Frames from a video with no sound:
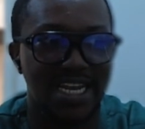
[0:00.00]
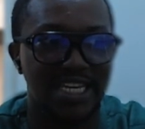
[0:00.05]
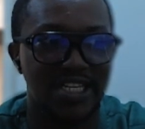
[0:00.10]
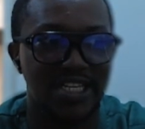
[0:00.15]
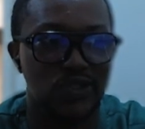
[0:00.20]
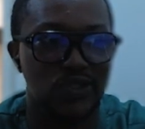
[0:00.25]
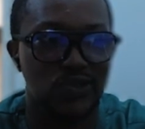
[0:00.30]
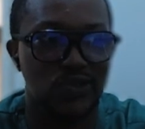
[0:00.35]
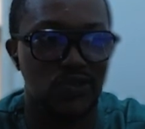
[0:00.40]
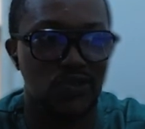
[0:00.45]

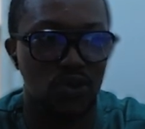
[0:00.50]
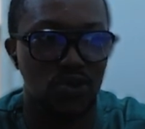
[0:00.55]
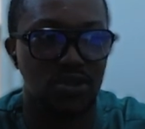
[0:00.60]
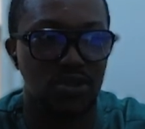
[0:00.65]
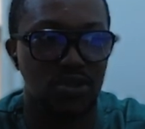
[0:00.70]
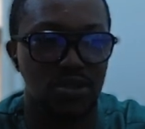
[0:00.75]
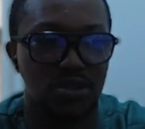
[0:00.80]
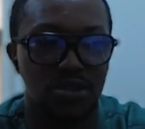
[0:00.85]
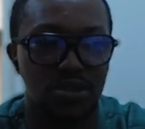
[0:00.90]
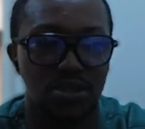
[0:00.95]
sort
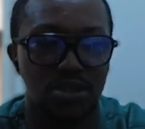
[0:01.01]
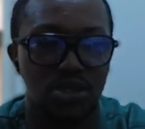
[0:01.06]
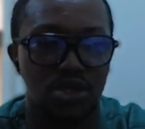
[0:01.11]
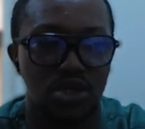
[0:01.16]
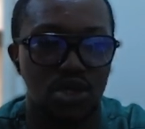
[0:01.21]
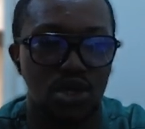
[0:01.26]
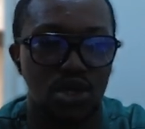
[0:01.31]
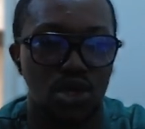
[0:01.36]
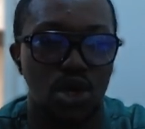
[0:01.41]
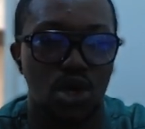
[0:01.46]

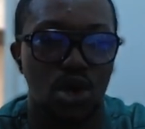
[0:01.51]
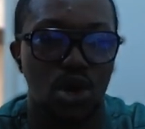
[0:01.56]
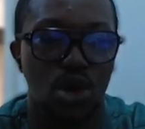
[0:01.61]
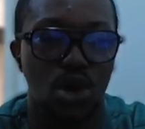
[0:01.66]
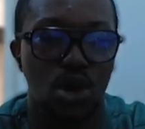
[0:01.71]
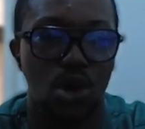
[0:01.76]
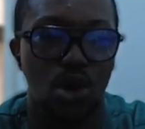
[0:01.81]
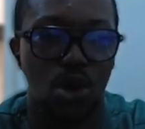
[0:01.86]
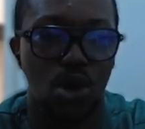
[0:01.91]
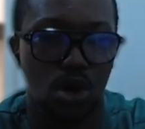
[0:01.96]

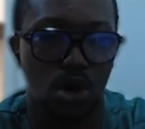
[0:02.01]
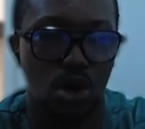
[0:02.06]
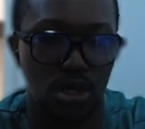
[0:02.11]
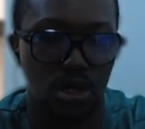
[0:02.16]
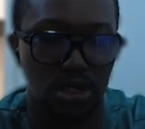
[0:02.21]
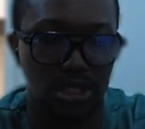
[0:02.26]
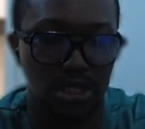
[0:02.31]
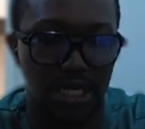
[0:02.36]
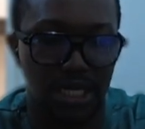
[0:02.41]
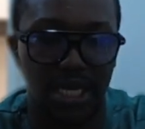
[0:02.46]
all
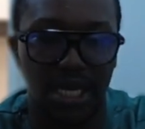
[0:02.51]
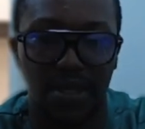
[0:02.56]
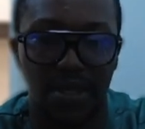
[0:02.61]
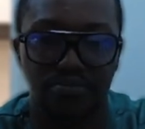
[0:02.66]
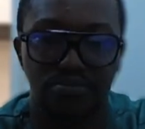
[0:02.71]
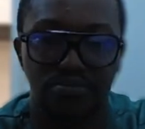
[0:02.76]
the name